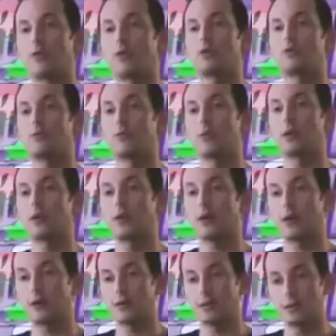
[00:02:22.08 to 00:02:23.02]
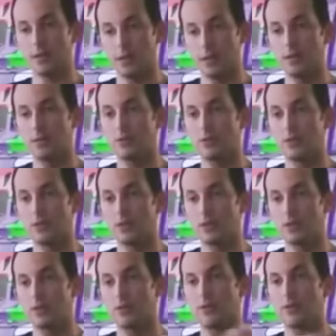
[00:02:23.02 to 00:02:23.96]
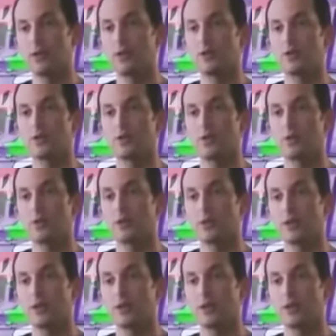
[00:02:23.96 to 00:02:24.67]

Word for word: going to make cars in Tunisia, so we